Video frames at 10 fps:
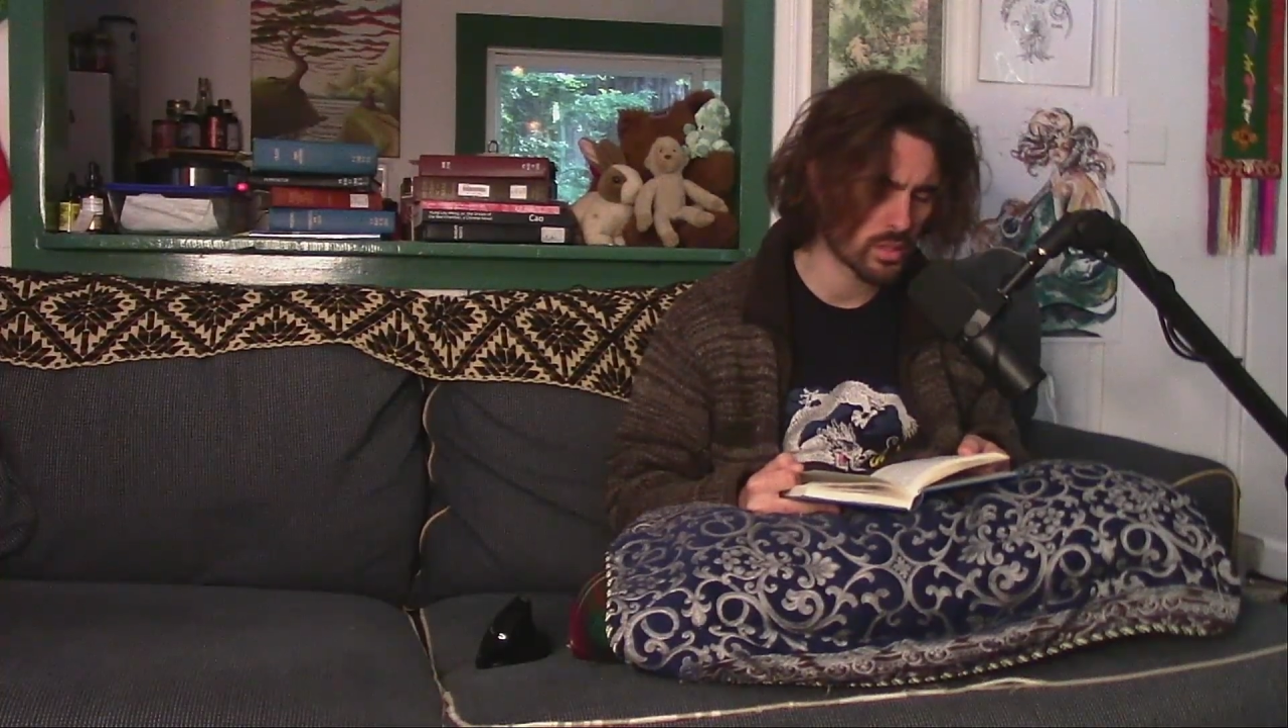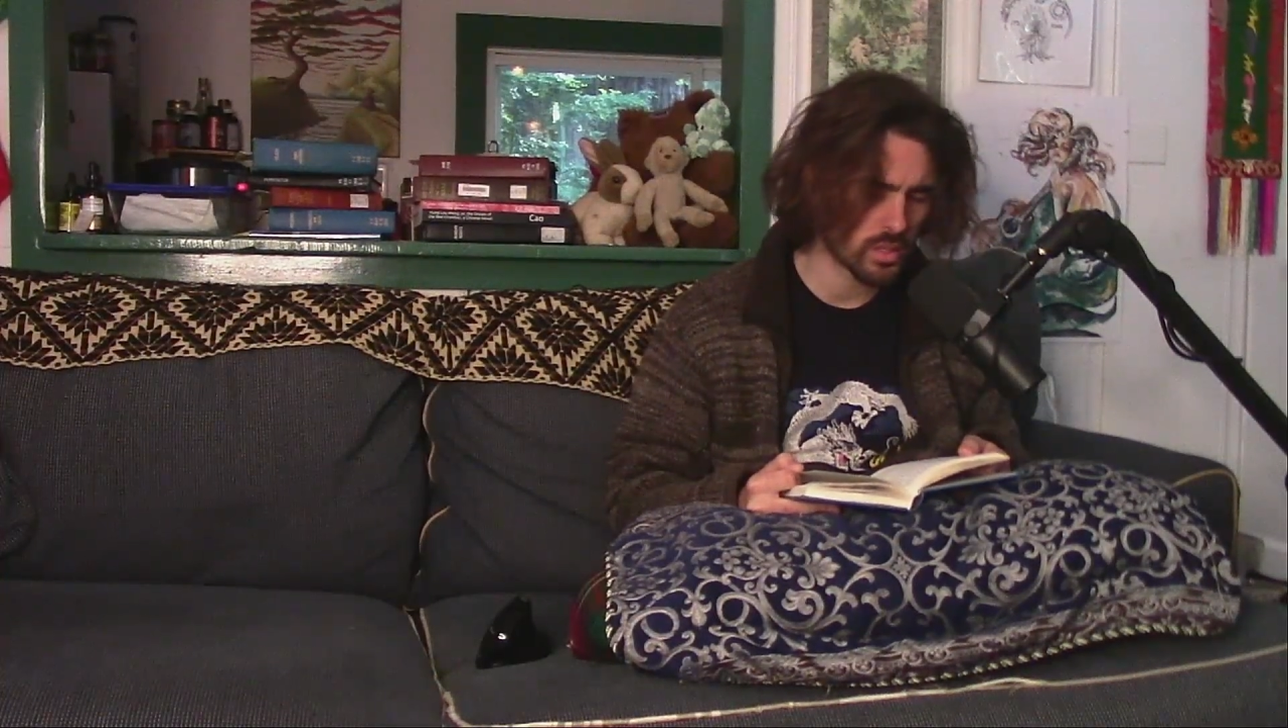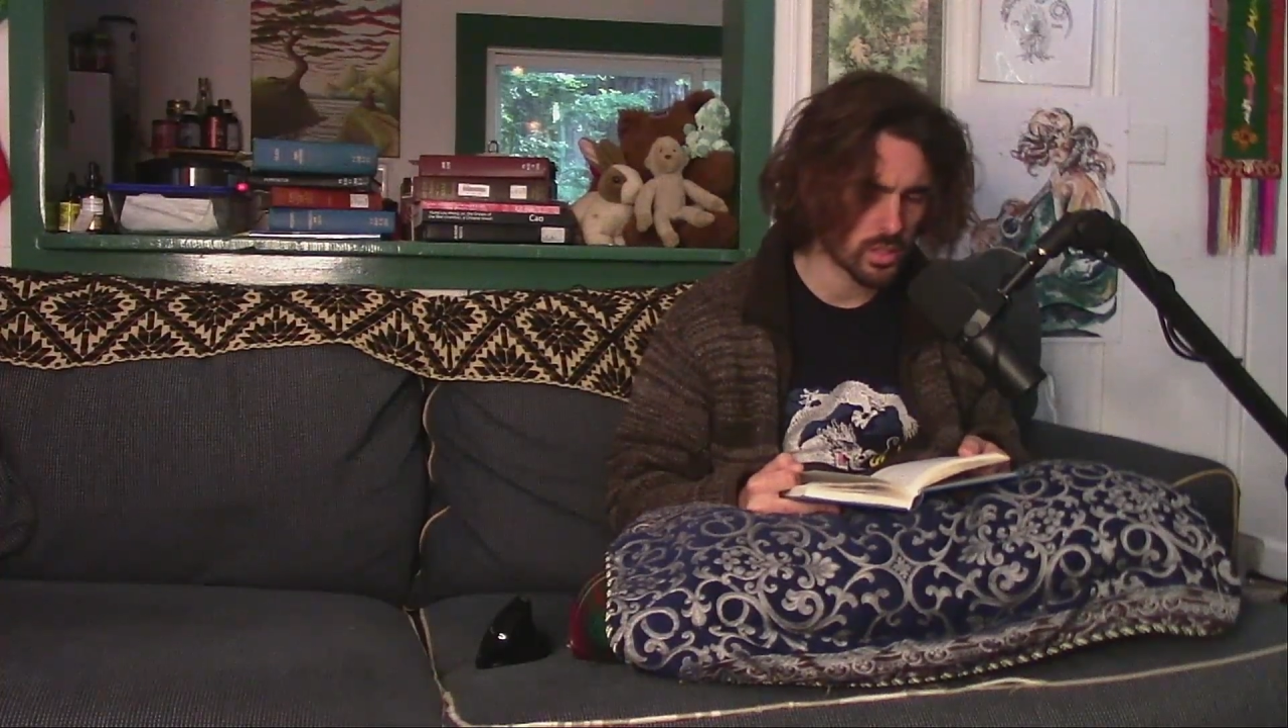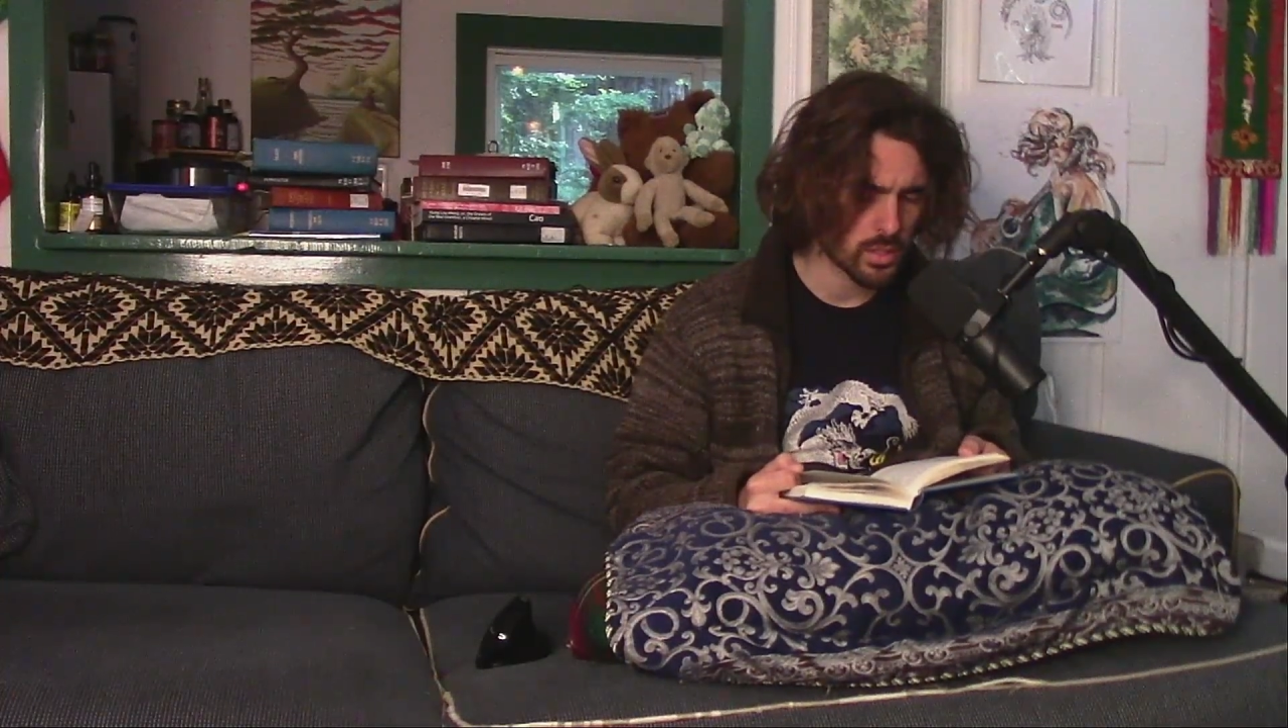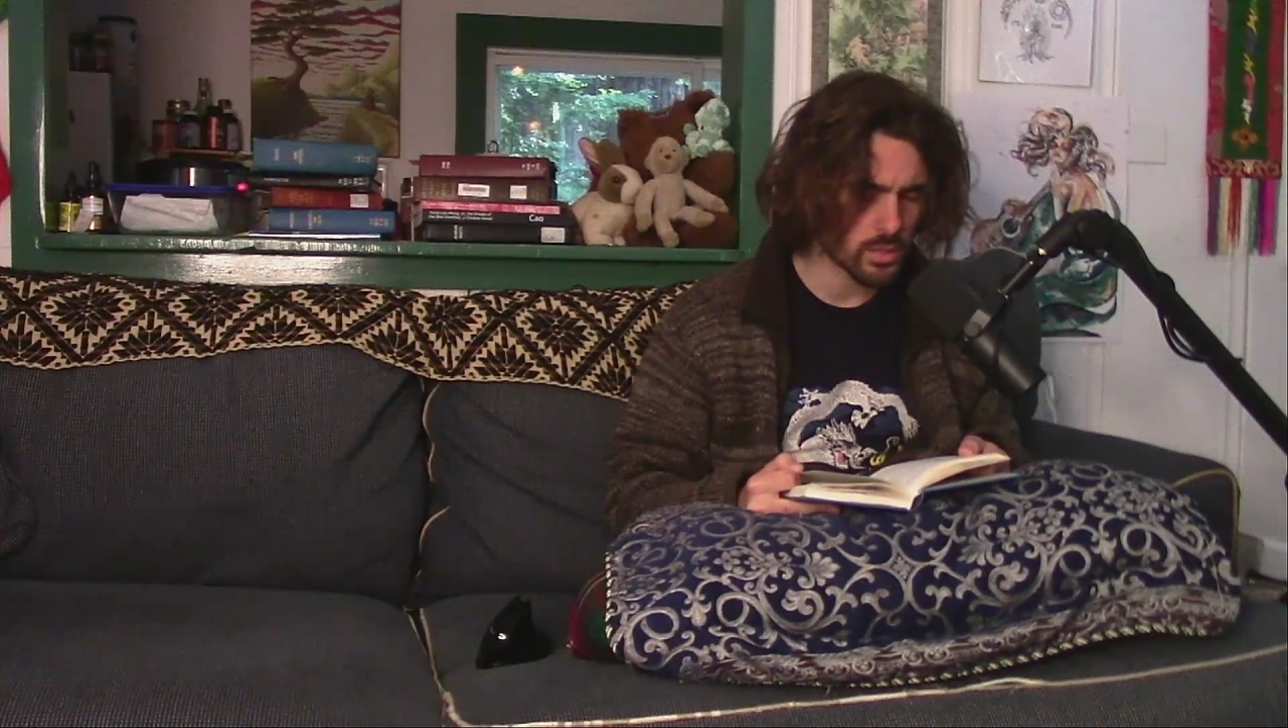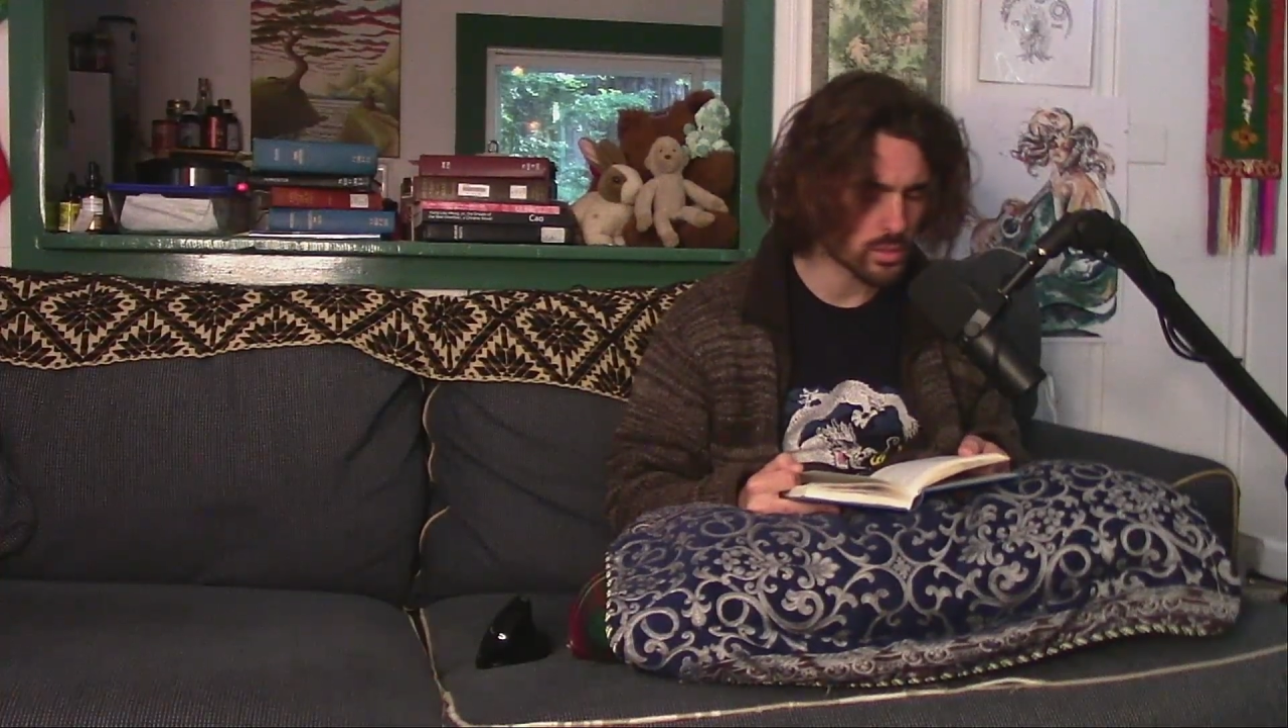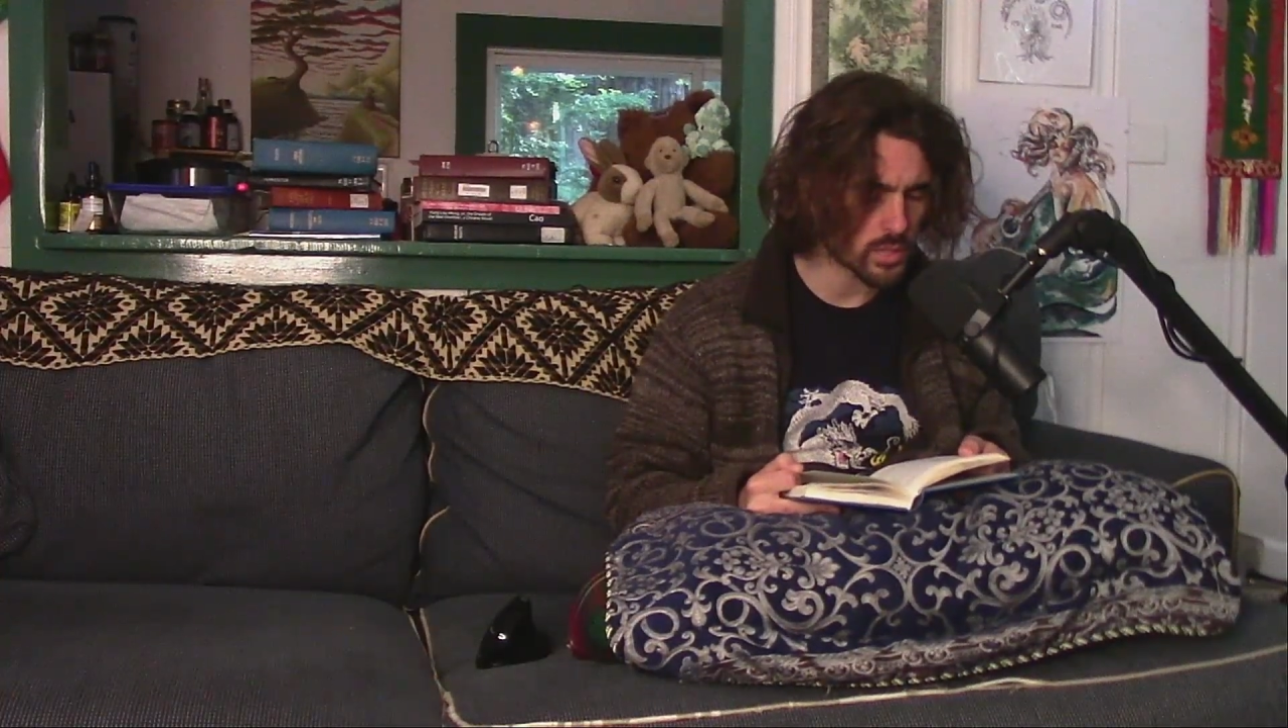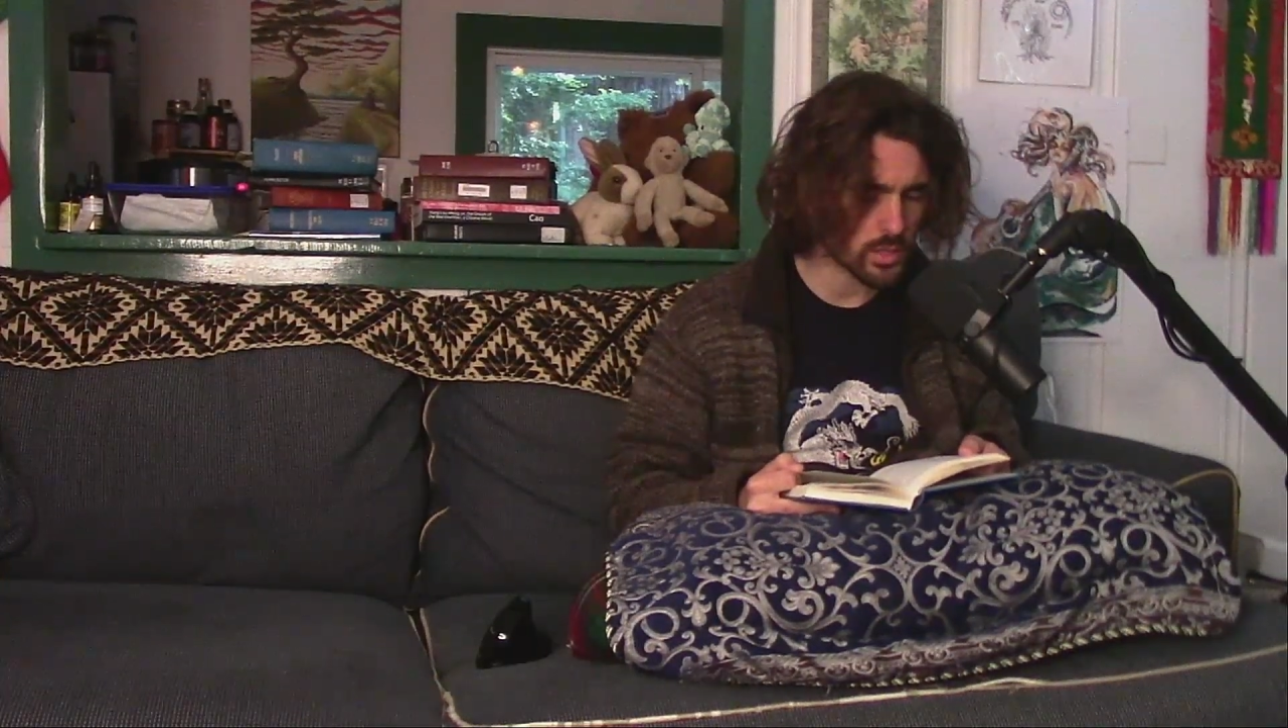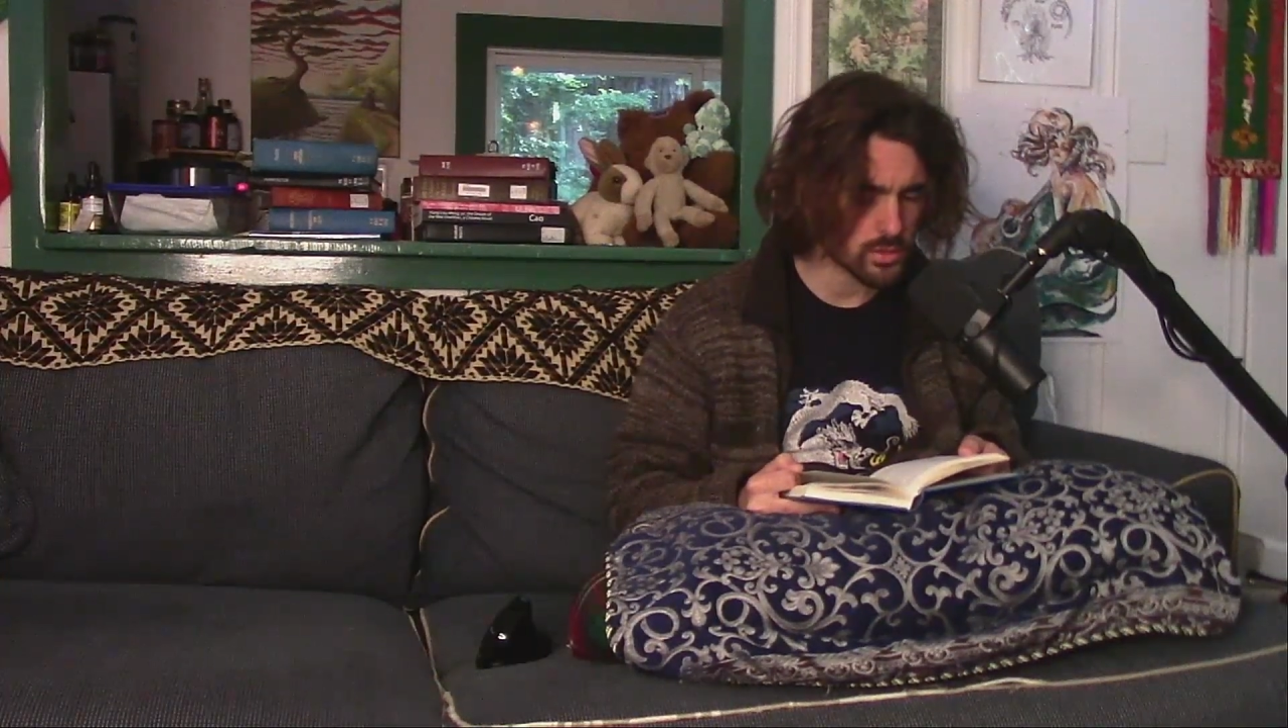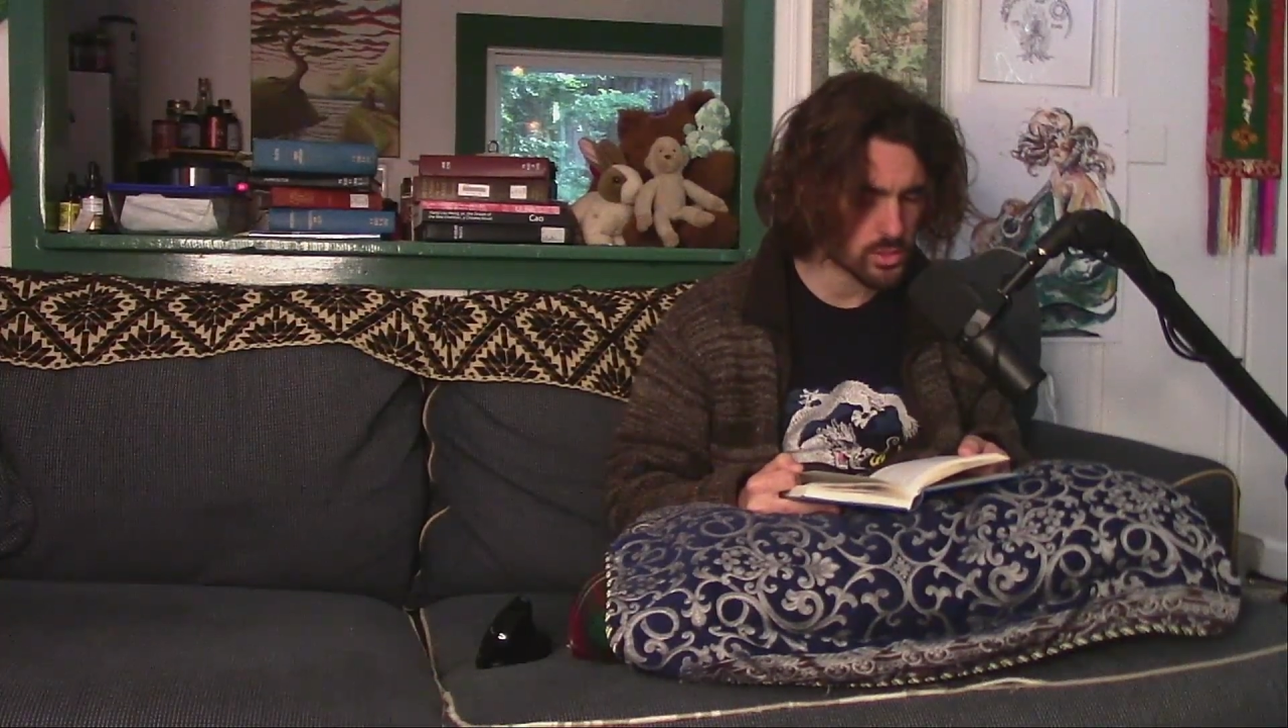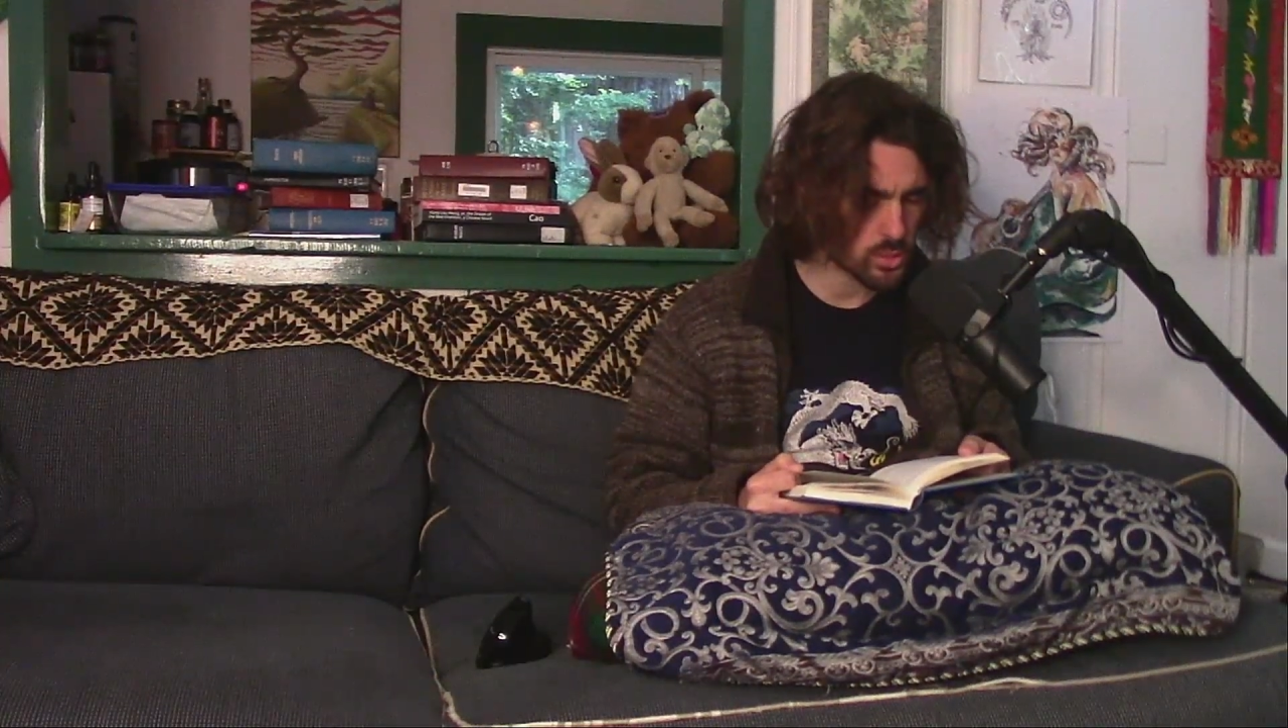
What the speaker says: You'll tell Sir